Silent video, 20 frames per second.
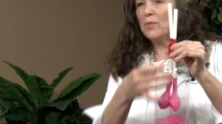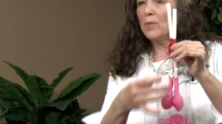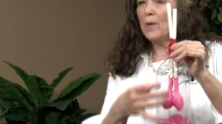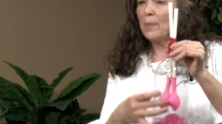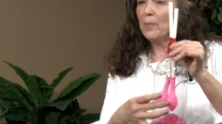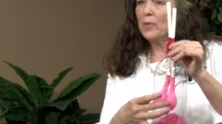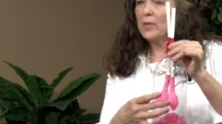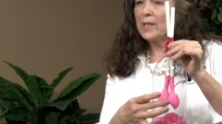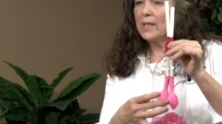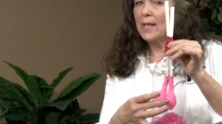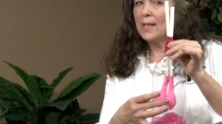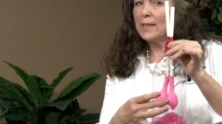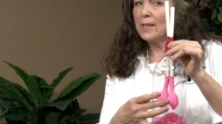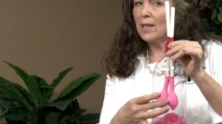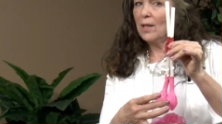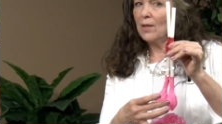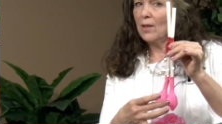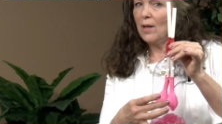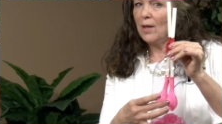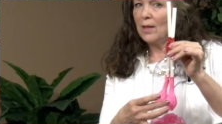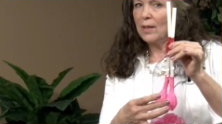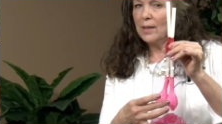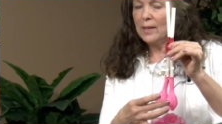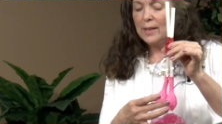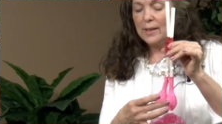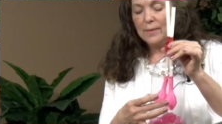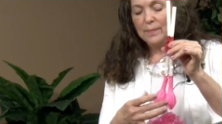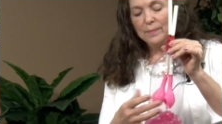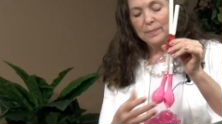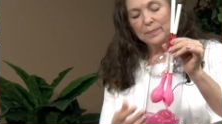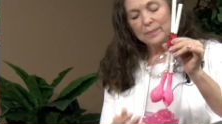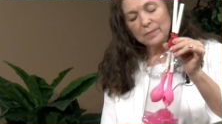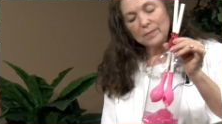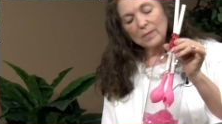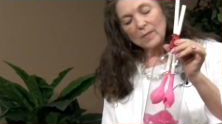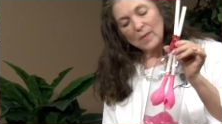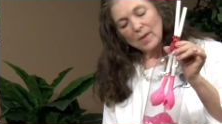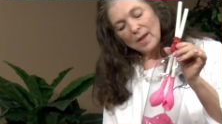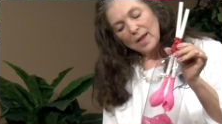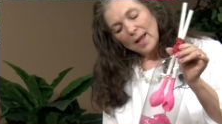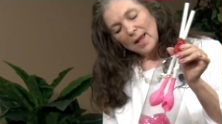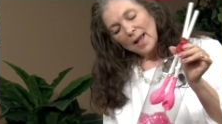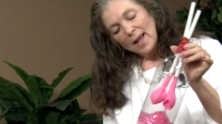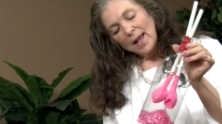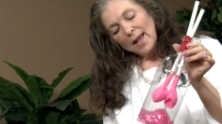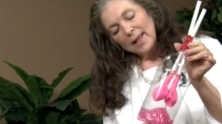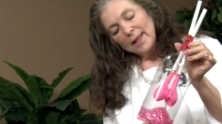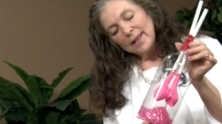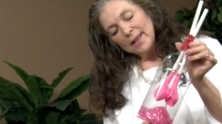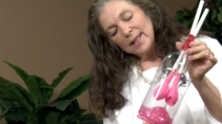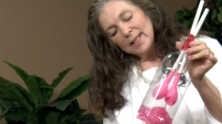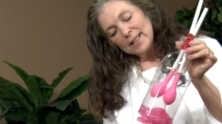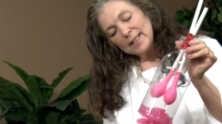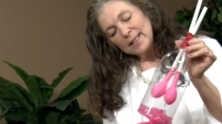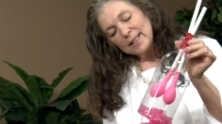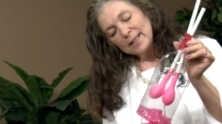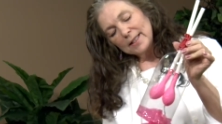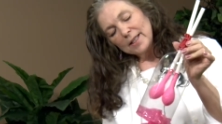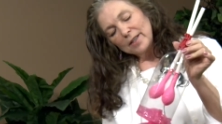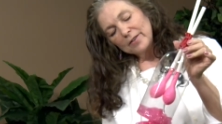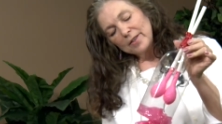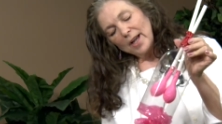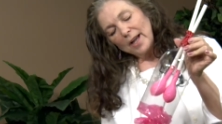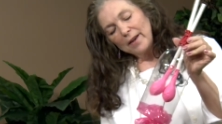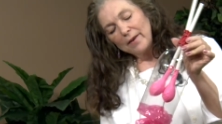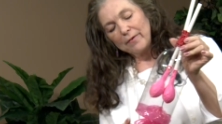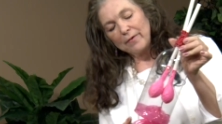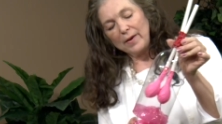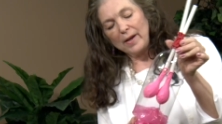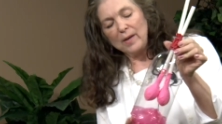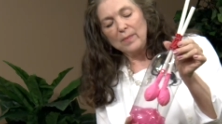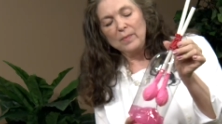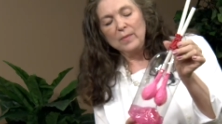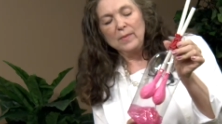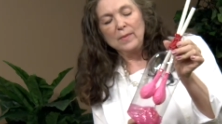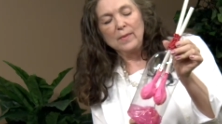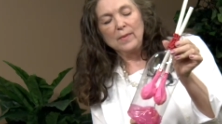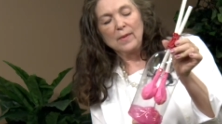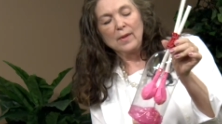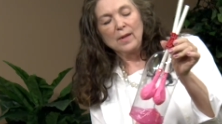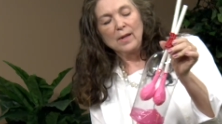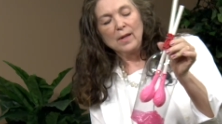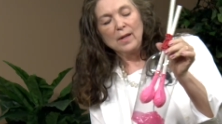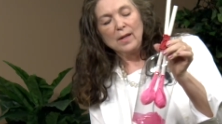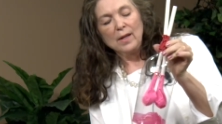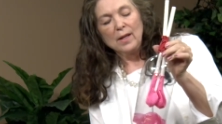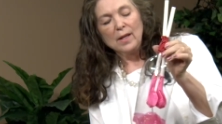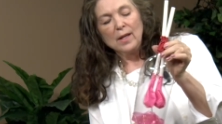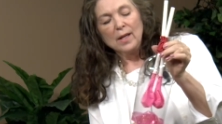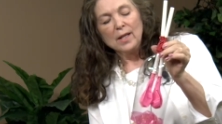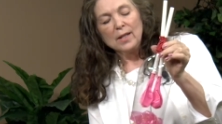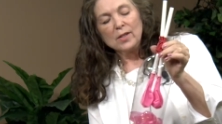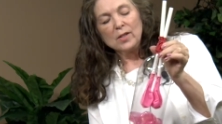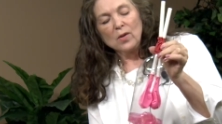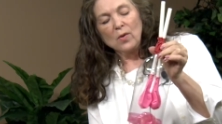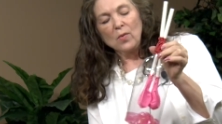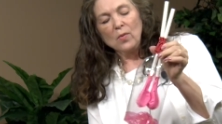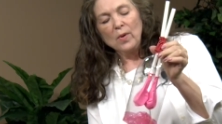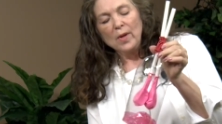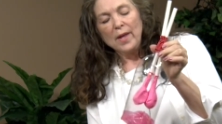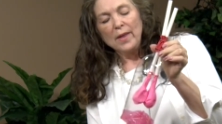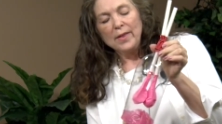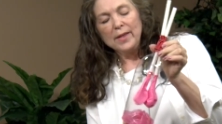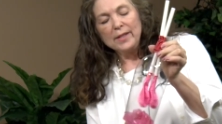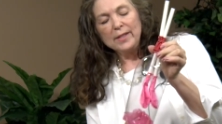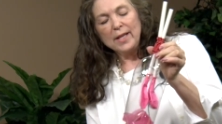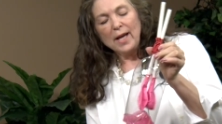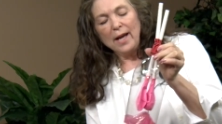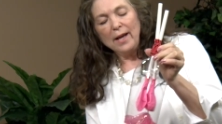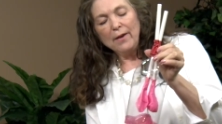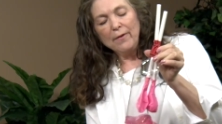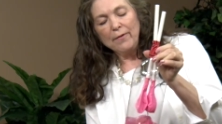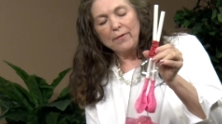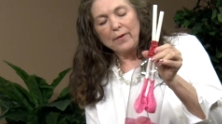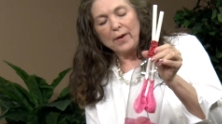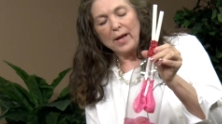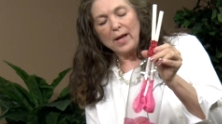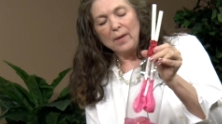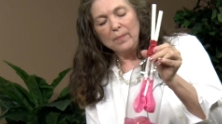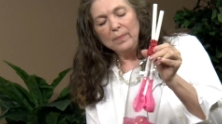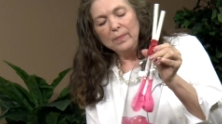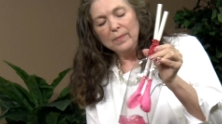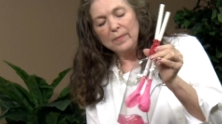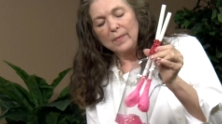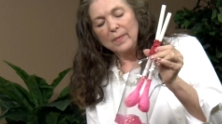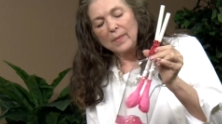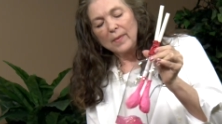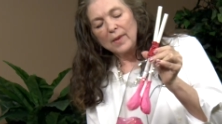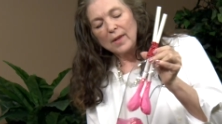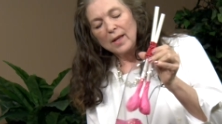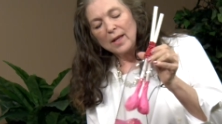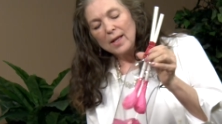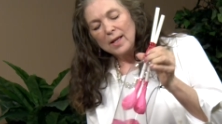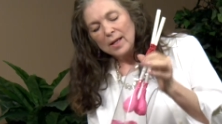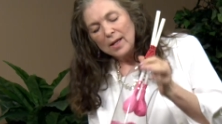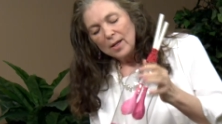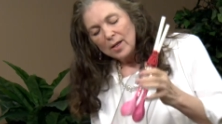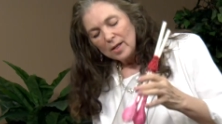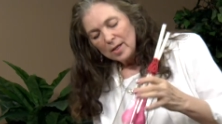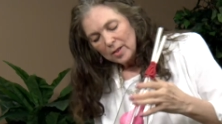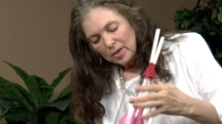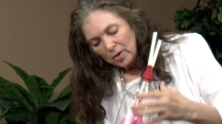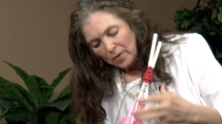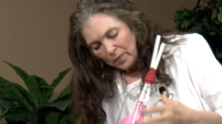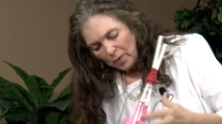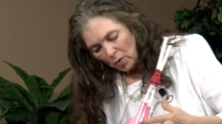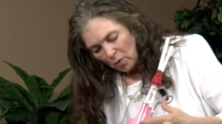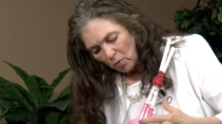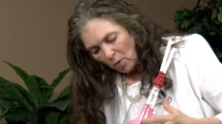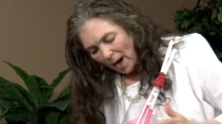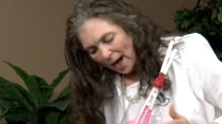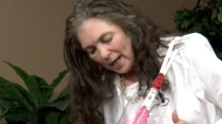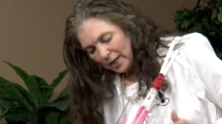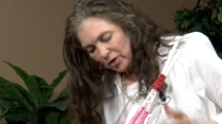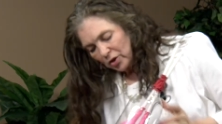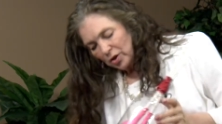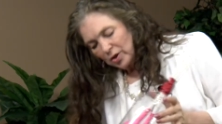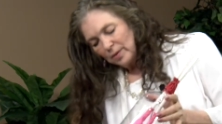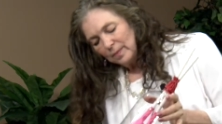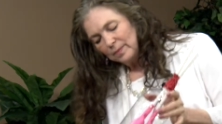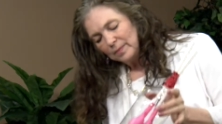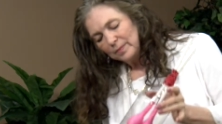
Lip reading: represents our lungs. This is our diaphragm. So the diaphragm, so if you watch